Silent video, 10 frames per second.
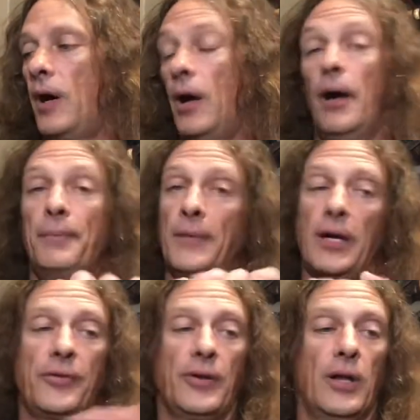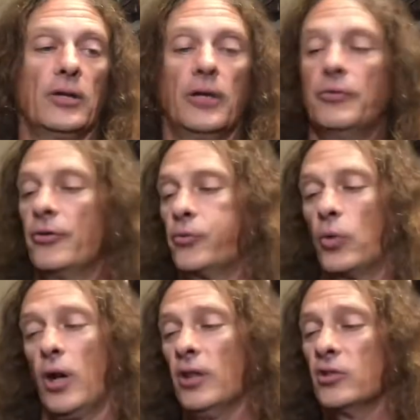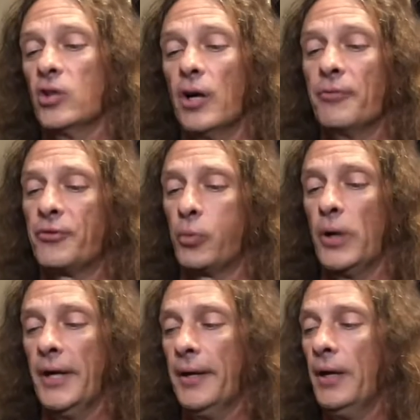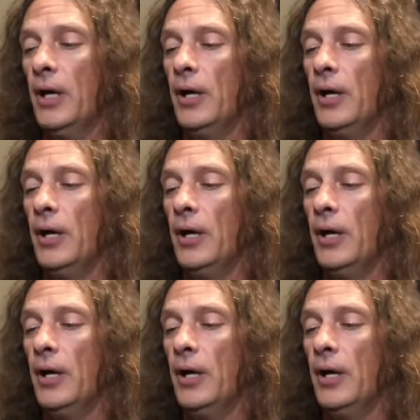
like I said, I love this sword. I love suede.